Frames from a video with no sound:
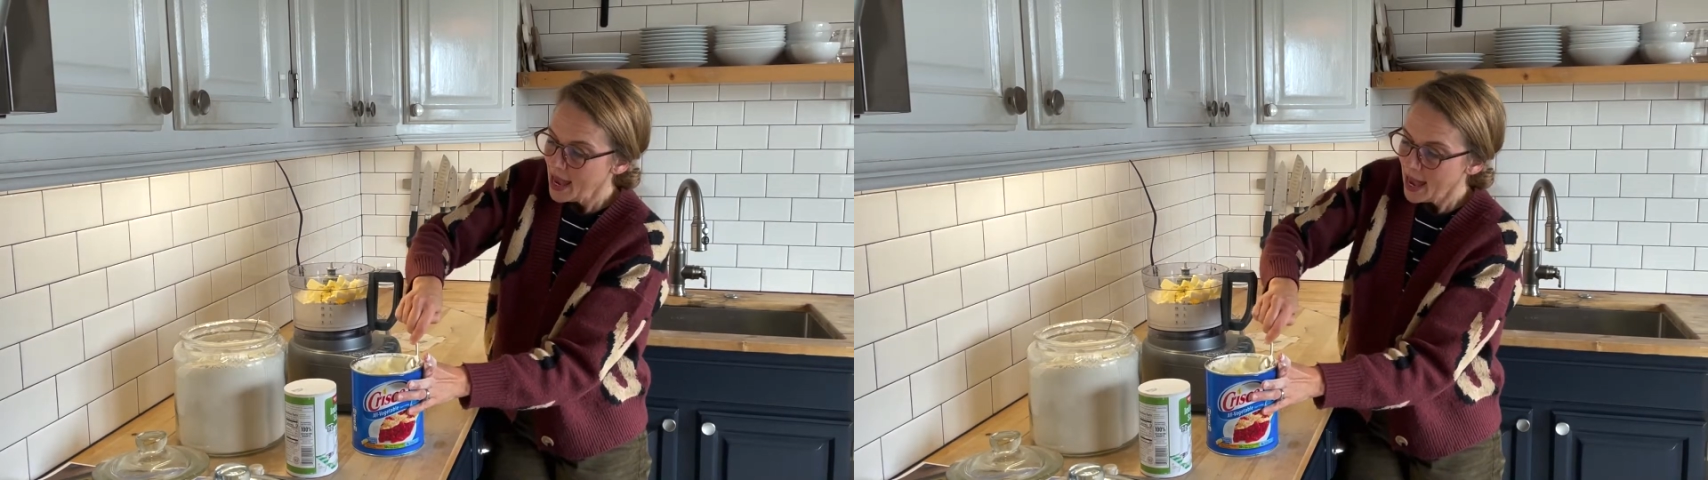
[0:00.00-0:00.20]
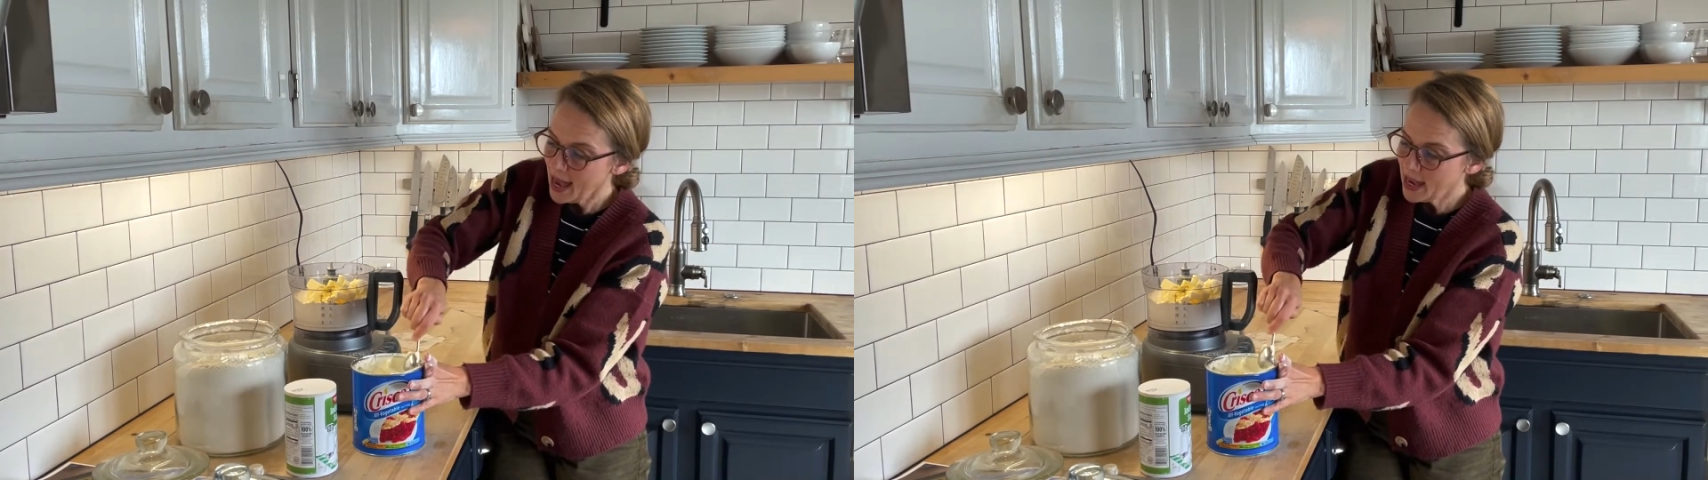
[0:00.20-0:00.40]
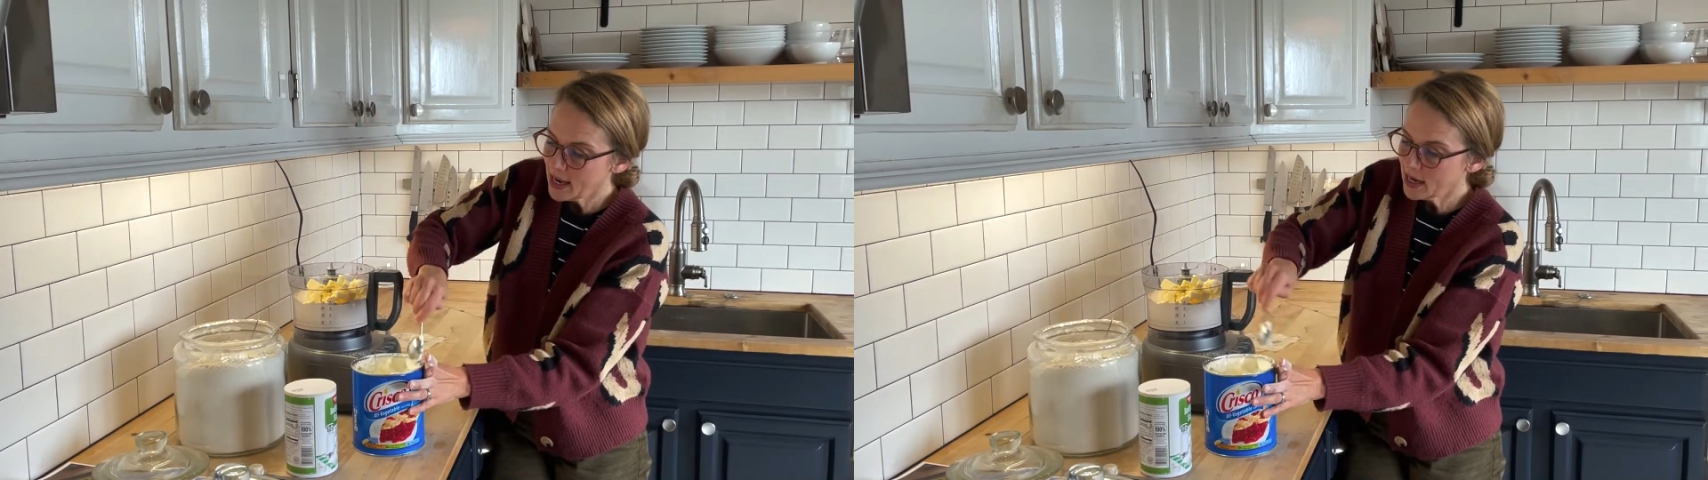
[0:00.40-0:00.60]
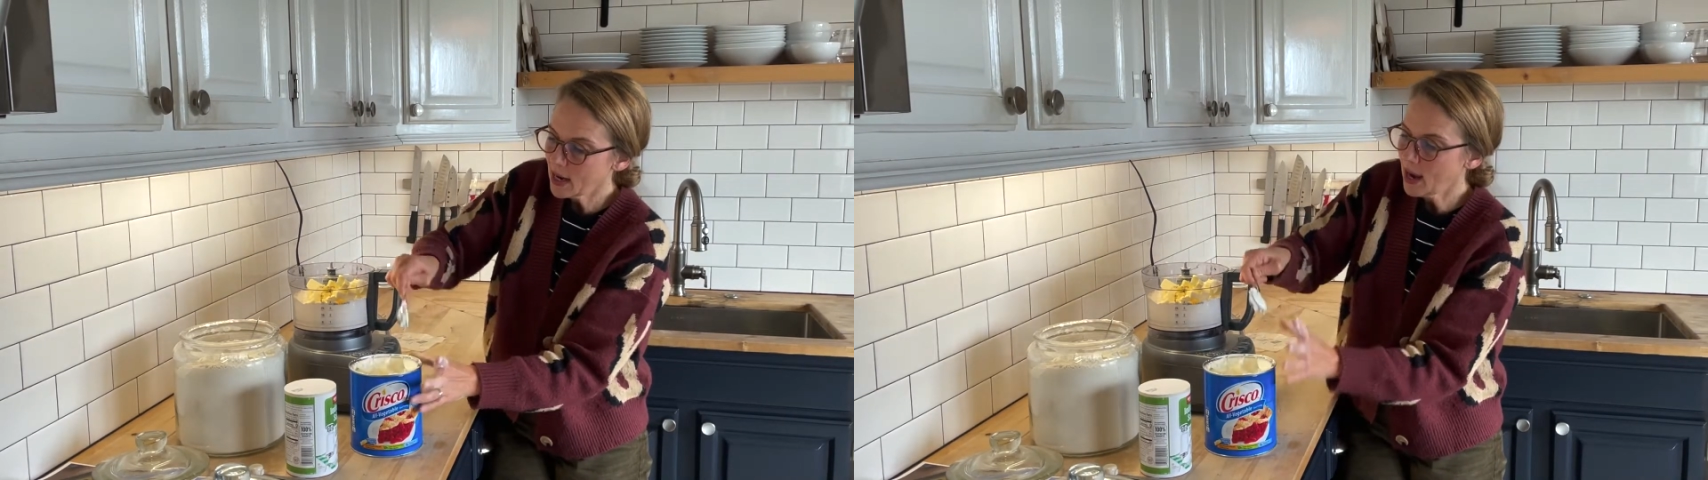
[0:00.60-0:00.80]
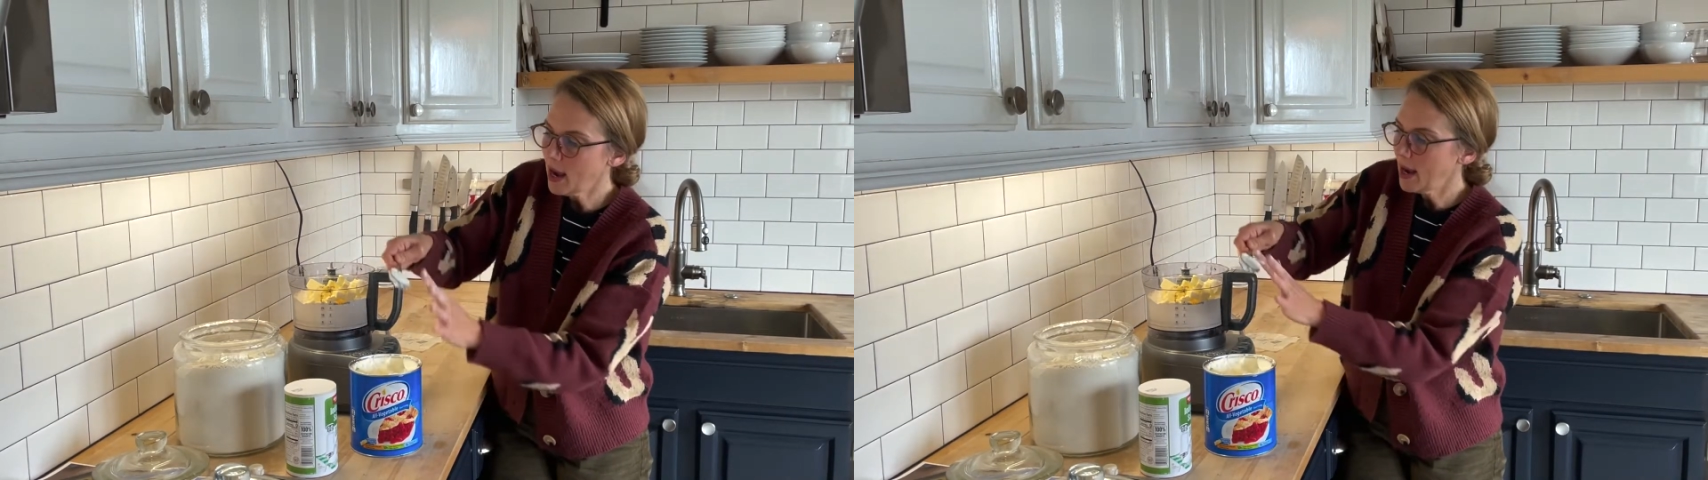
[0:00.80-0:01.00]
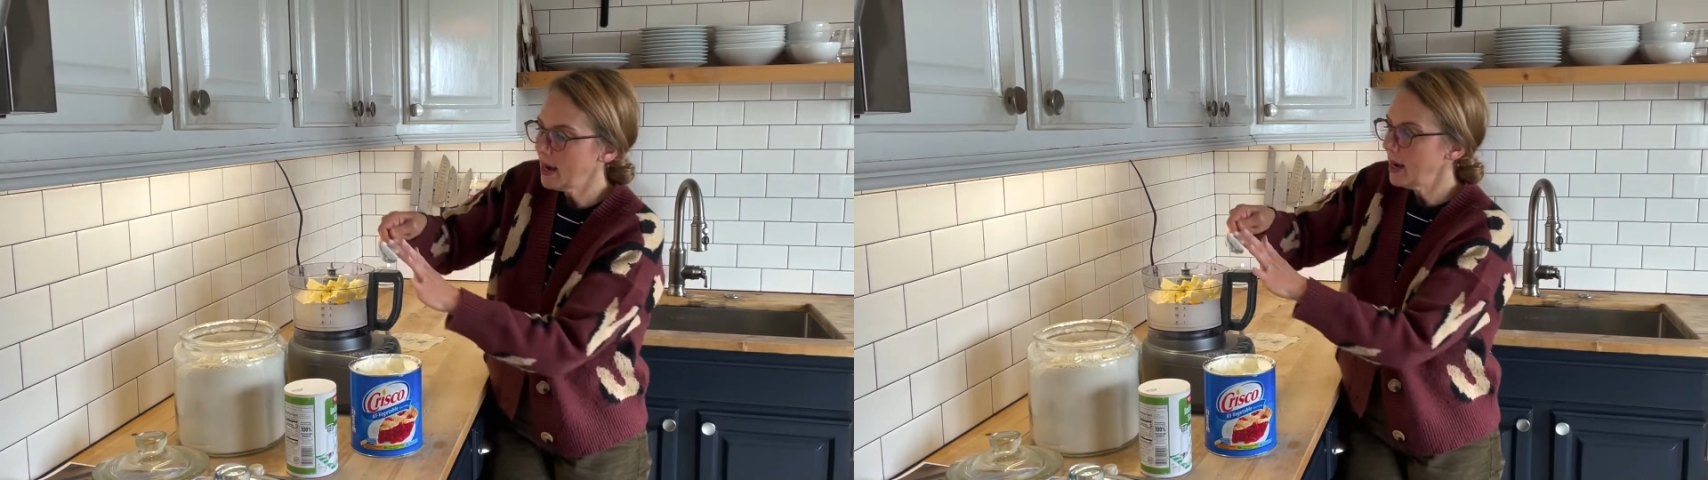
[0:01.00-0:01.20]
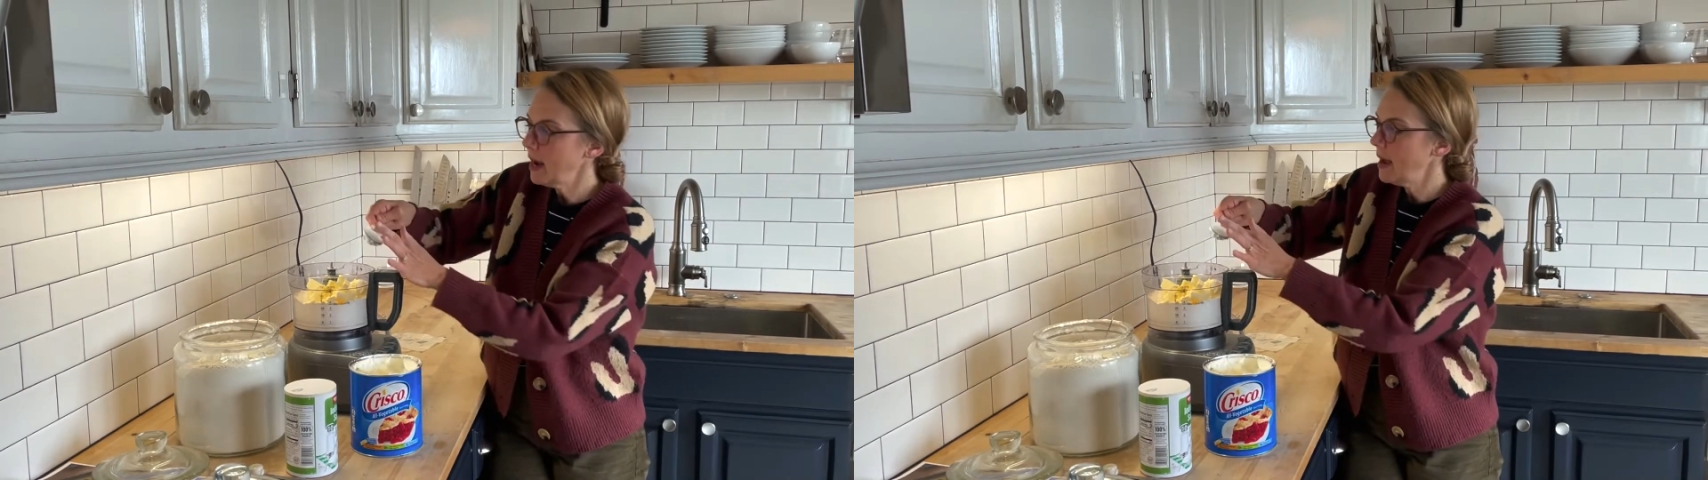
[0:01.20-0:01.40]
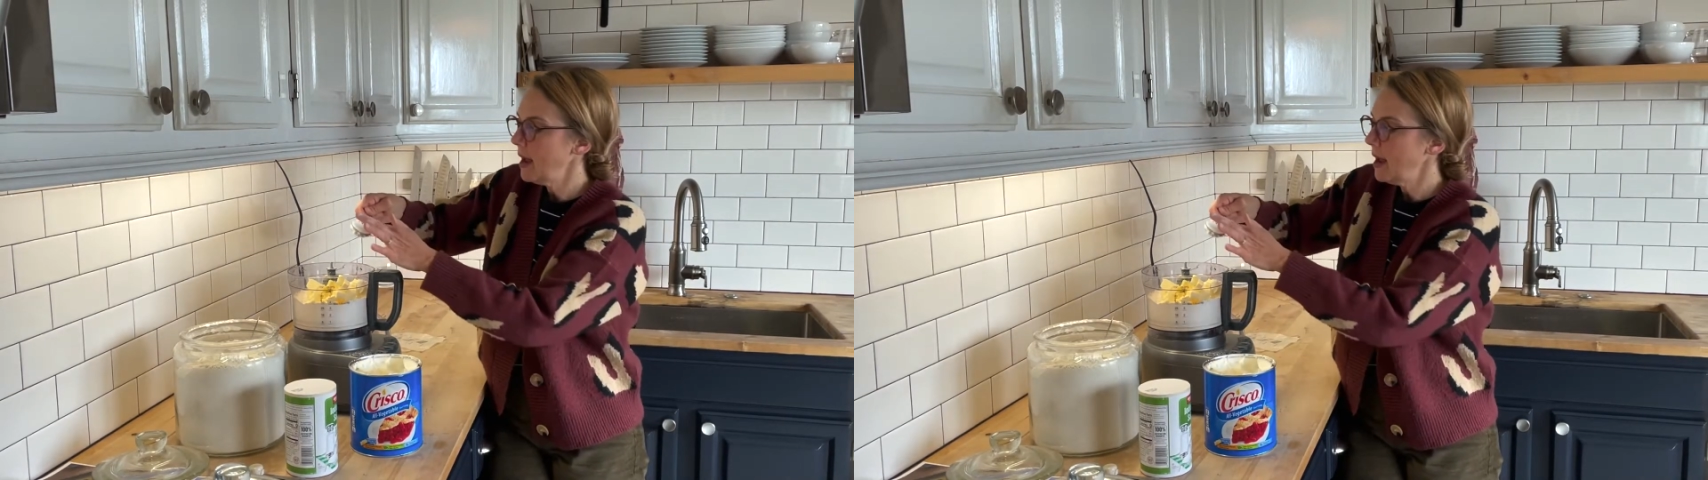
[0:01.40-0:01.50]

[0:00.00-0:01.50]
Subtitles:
And I